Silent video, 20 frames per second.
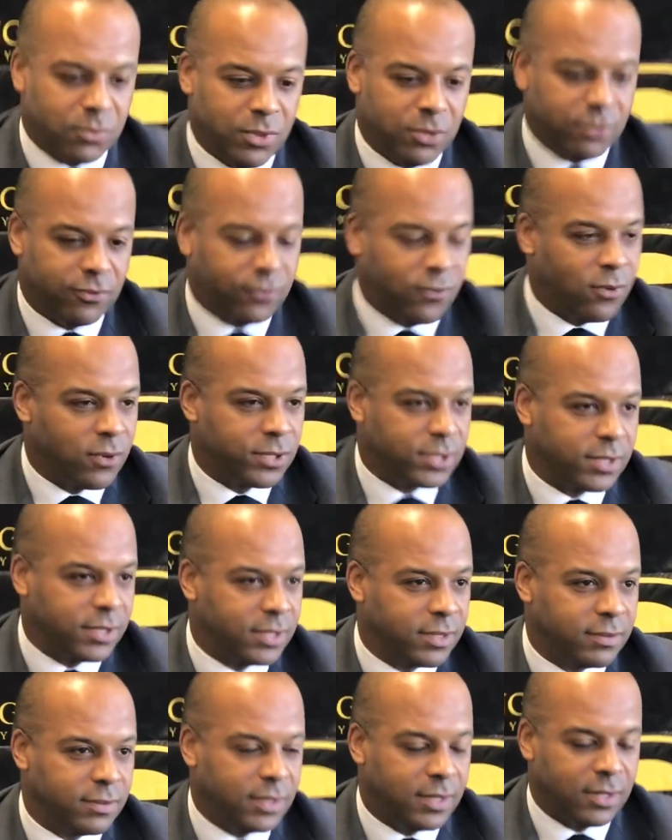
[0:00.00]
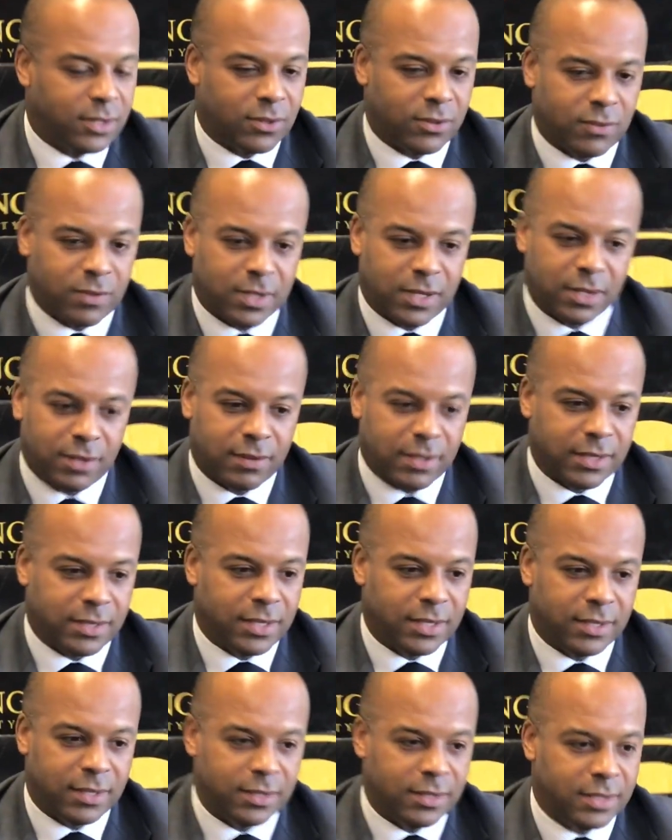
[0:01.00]
we were fortunate, you know, at
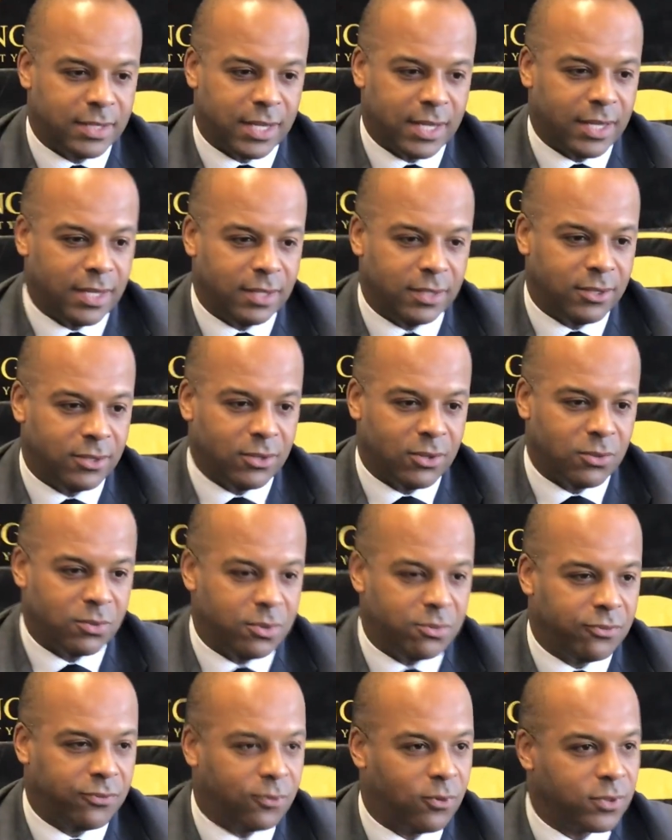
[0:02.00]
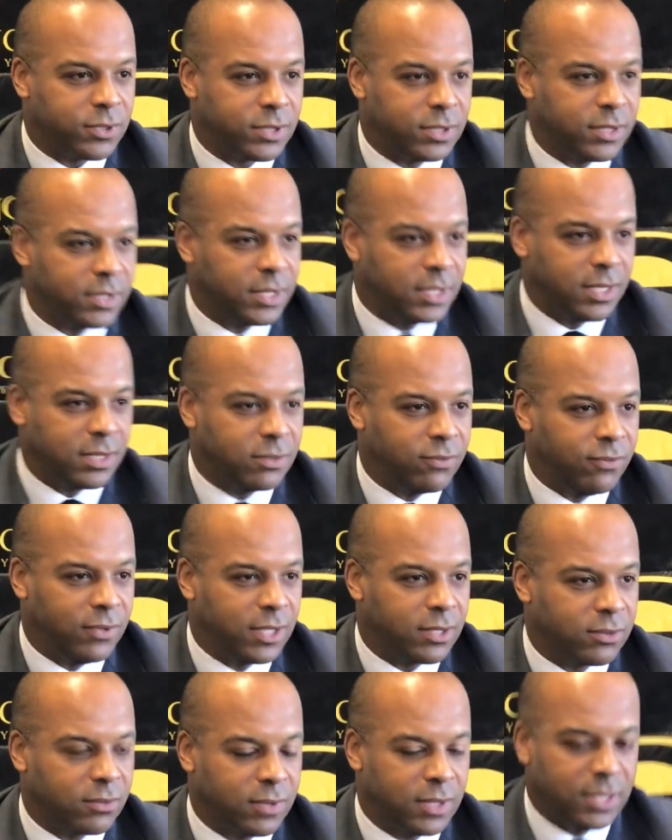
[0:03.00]
the end of the day, you know, we were fortunate to get the
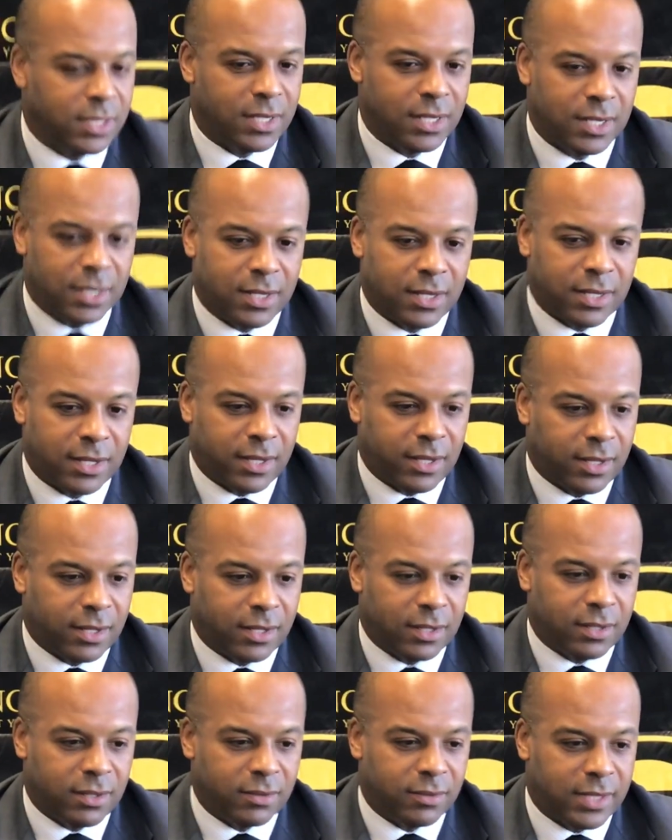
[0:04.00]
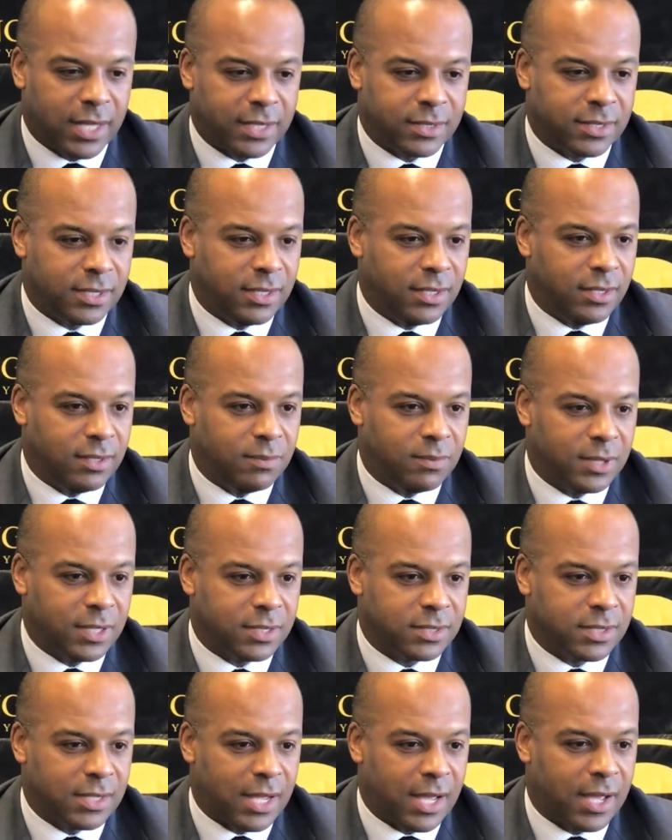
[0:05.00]
victory. That team
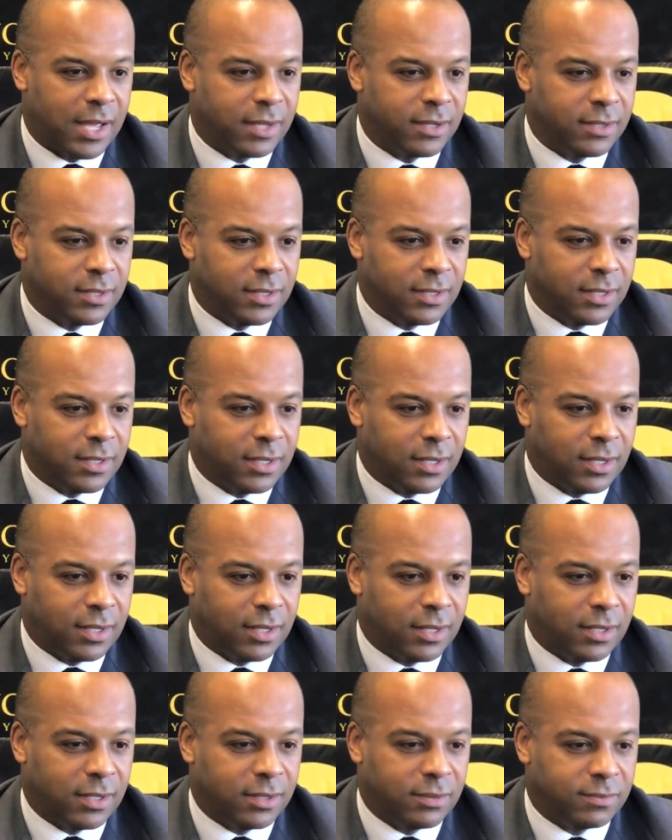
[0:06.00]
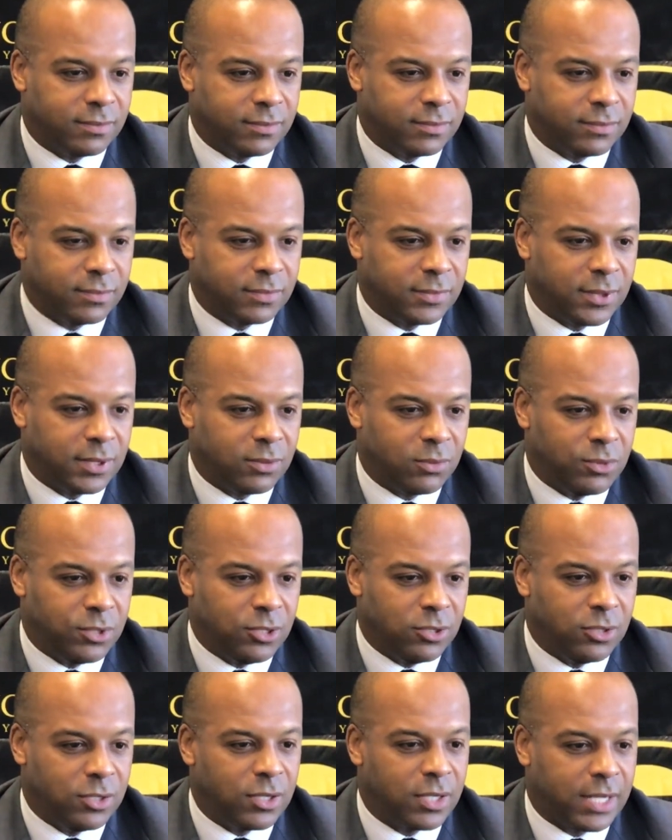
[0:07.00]
is not,
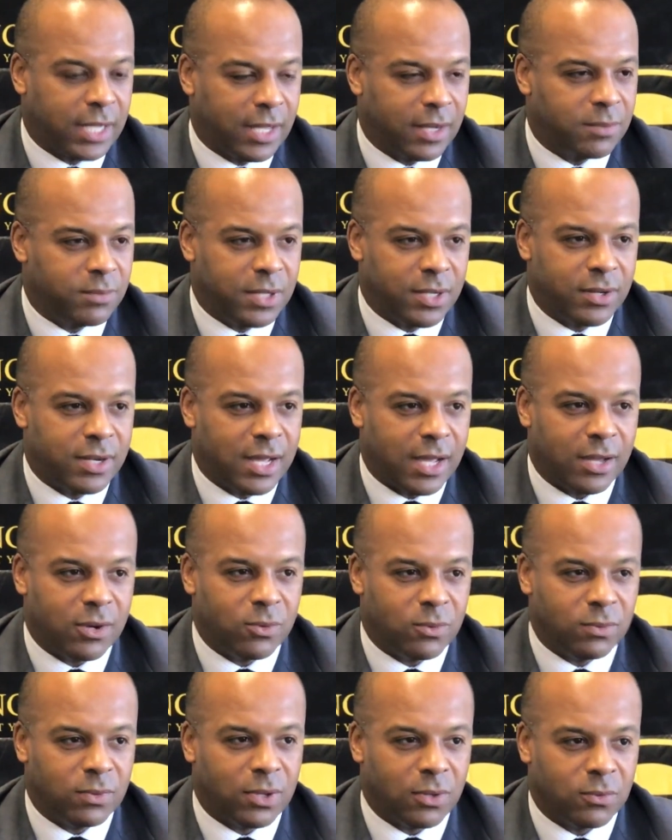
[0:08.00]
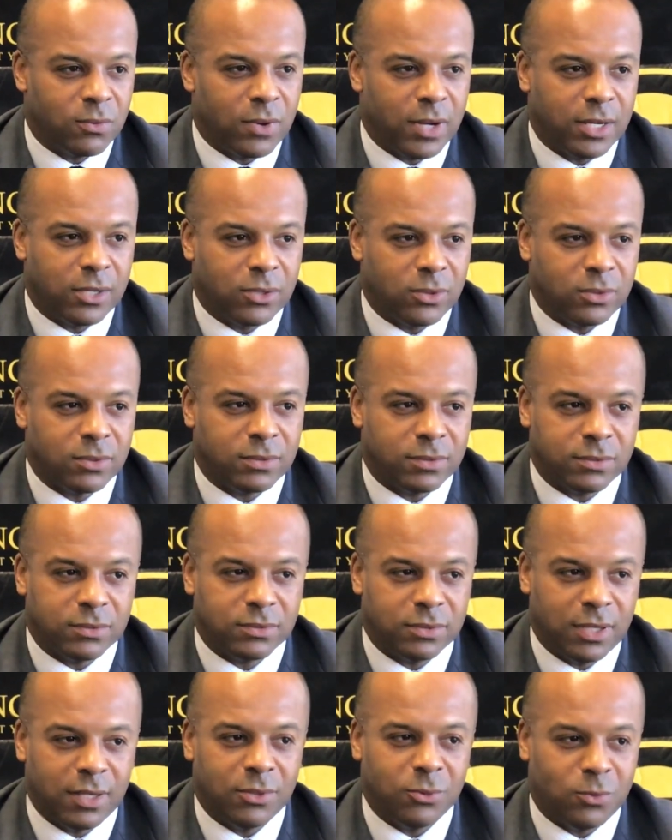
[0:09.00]
when you look at them, they're not a regular
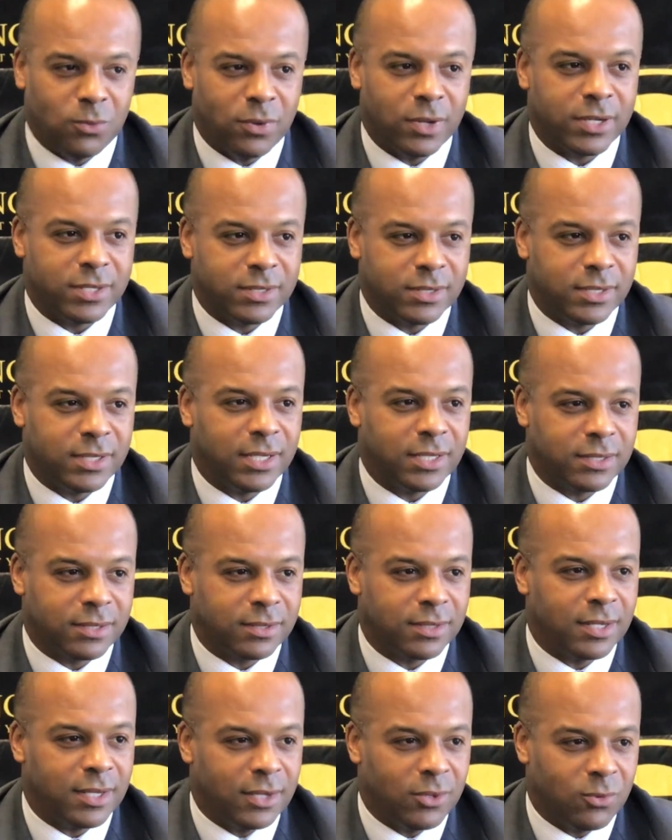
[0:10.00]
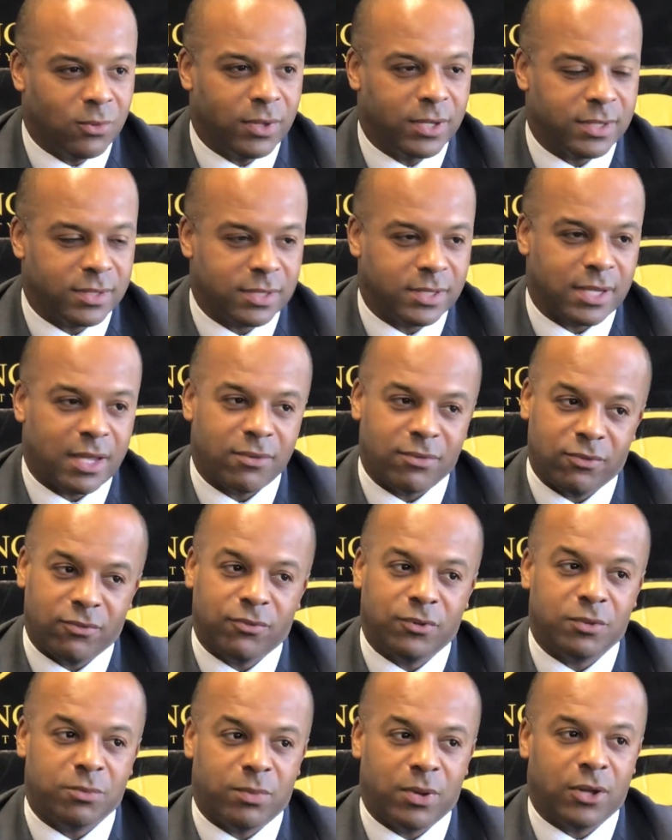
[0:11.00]
1-6, 1-7
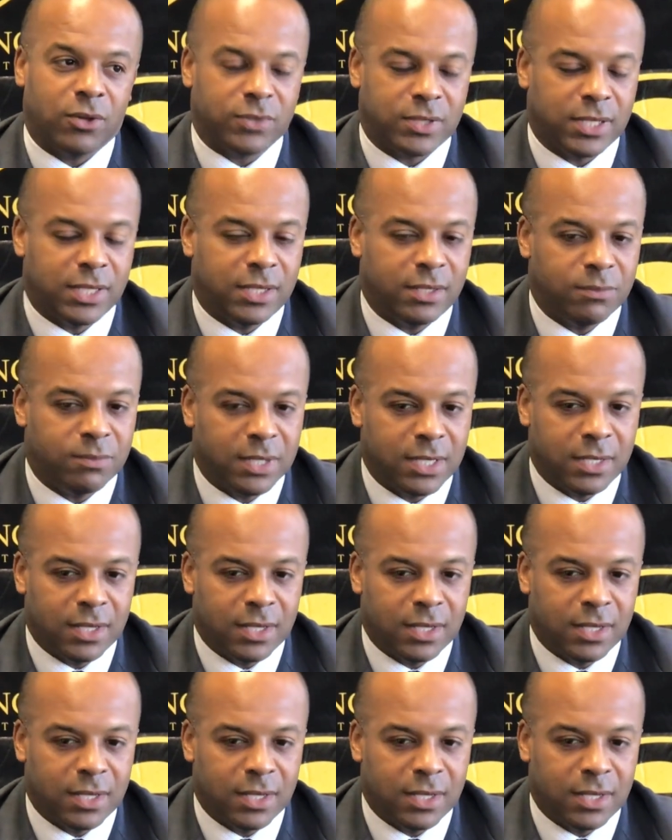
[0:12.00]
football team.